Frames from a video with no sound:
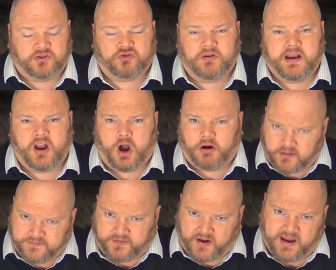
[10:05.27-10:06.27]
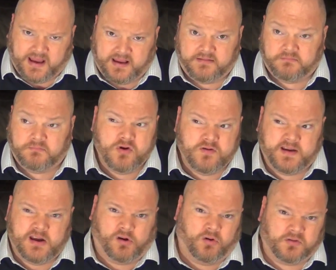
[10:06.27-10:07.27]
truly horrifying
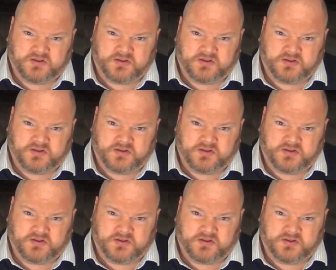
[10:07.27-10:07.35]
movie or